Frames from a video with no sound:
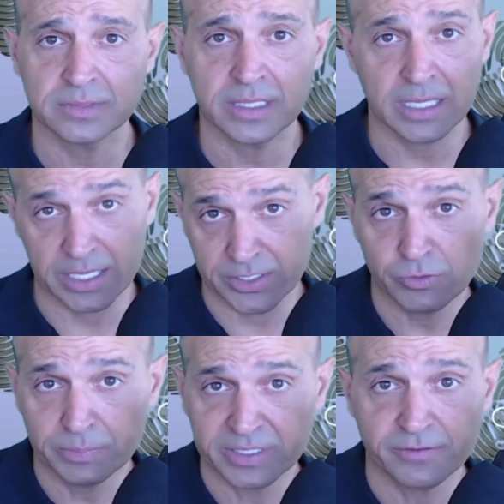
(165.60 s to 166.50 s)
and you
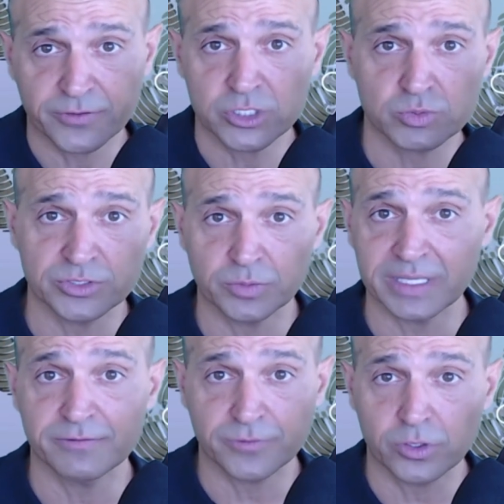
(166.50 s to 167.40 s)
will be the first one to be
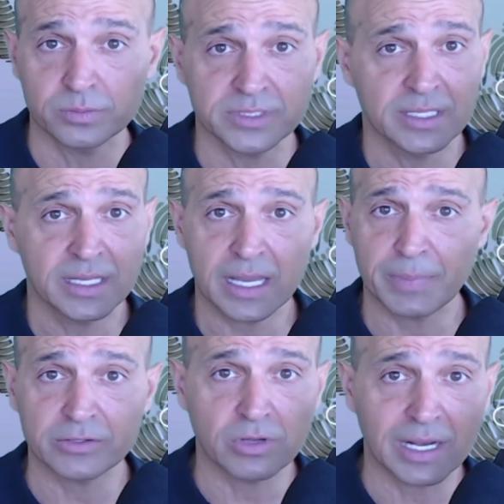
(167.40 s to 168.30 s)
informed
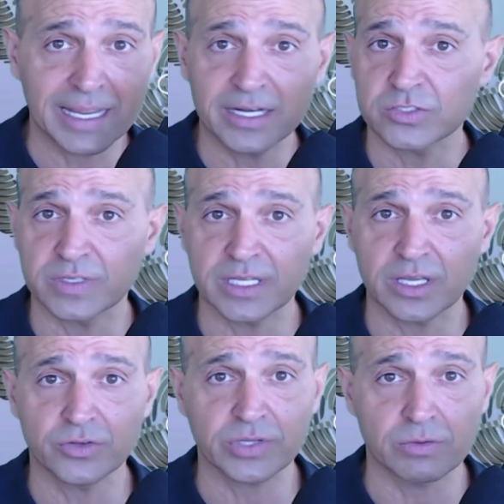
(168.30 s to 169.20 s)
about our latest
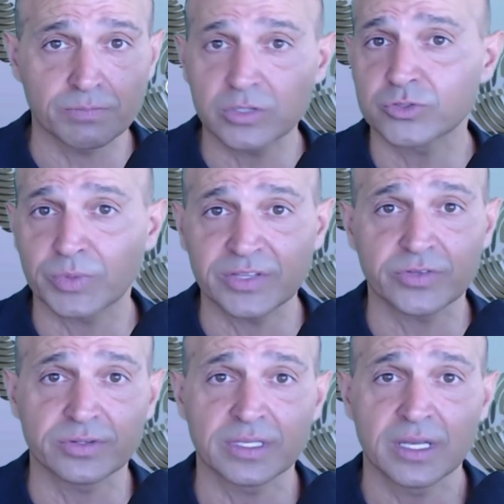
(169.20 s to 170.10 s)
videos, our most
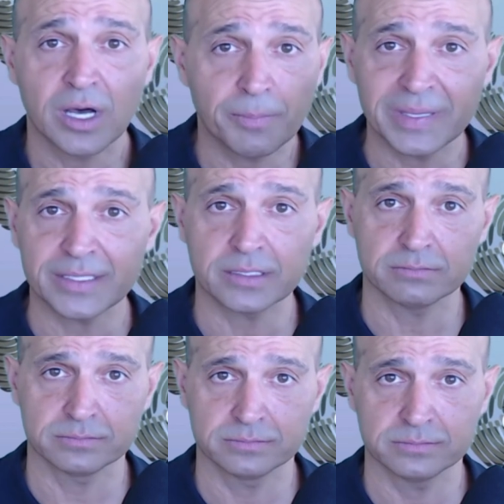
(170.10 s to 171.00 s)
recent opinion.
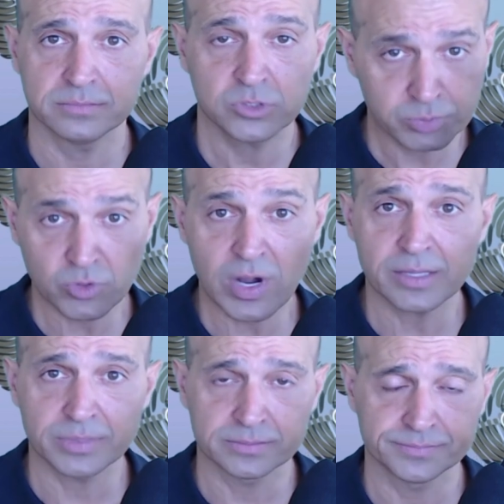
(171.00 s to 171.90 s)

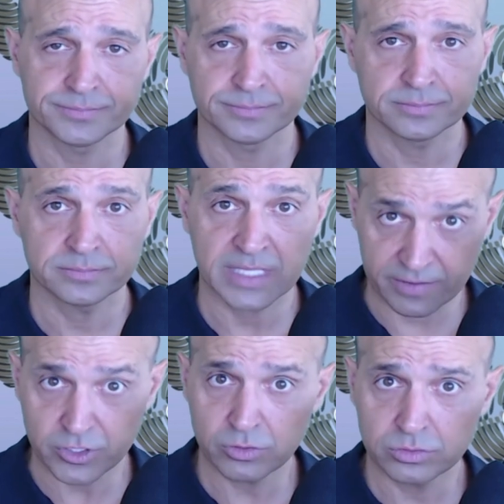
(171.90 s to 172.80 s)
Subscribe. Have
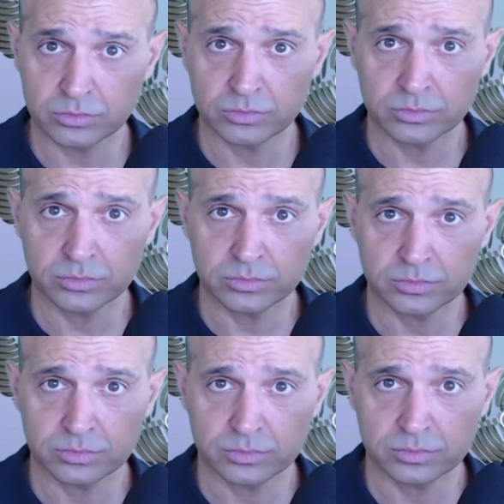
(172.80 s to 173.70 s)
you?
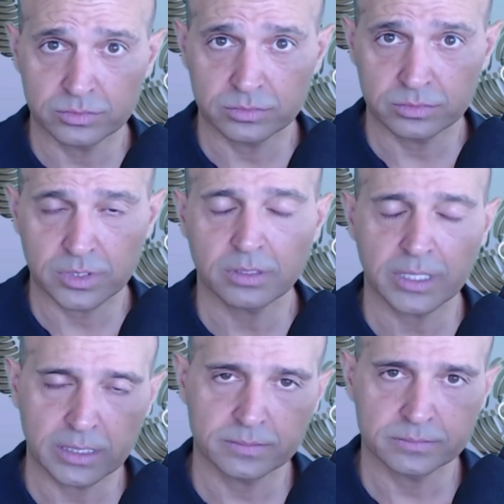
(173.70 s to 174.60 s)

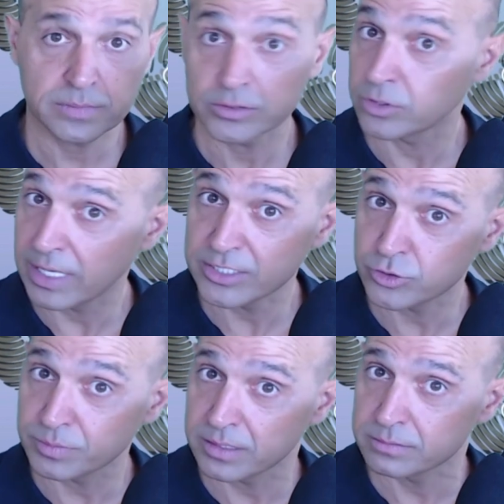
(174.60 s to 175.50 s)
Okay. Don't lie to
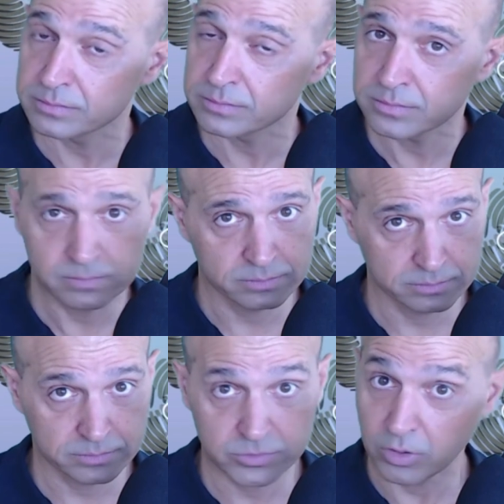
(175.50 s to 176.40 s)
me.
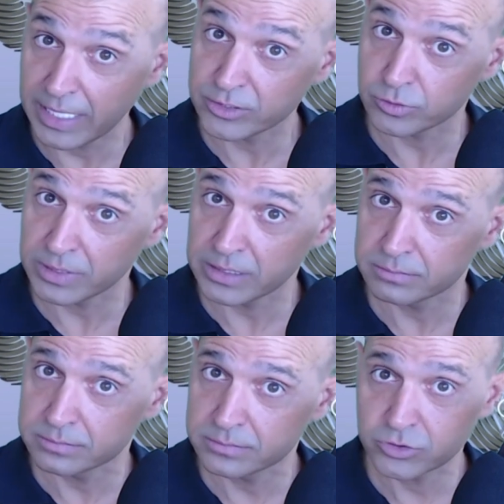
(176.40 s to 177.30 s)
Don't lie to me.
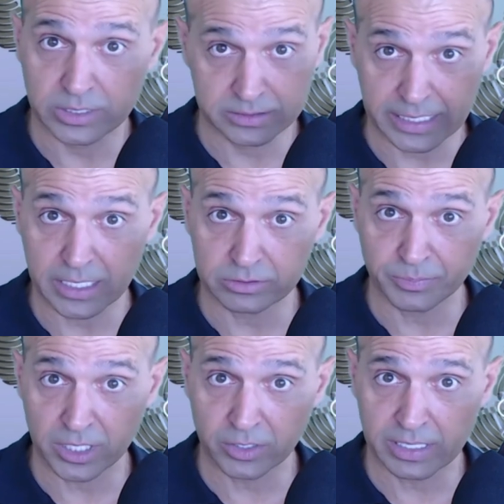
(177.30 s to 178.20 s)
Should I take out the
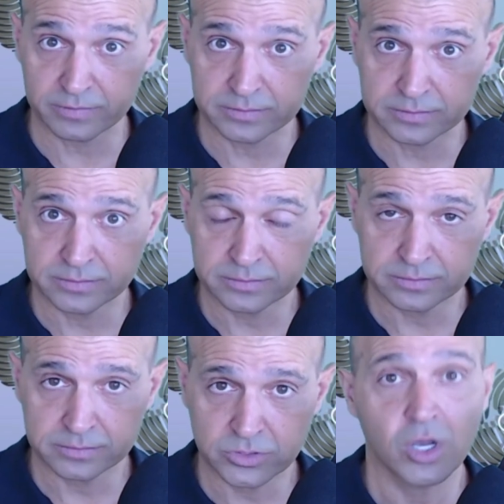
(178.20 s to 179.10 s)
polygraph?
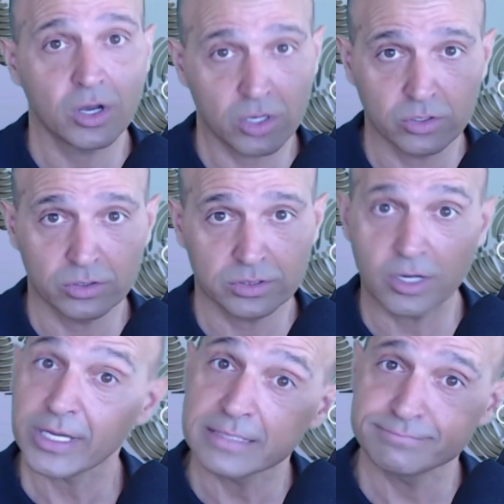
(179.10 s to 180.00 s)
Oh,
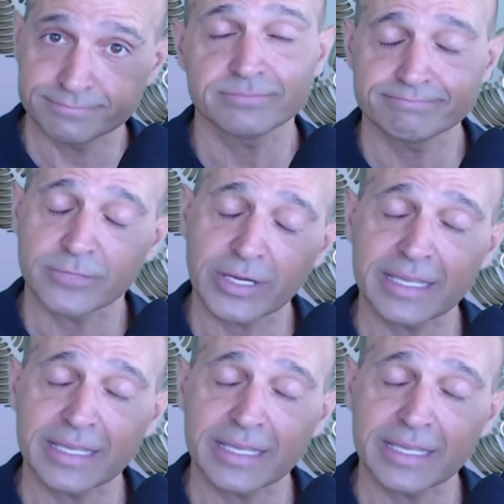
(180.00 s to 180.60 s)
okay. Okay.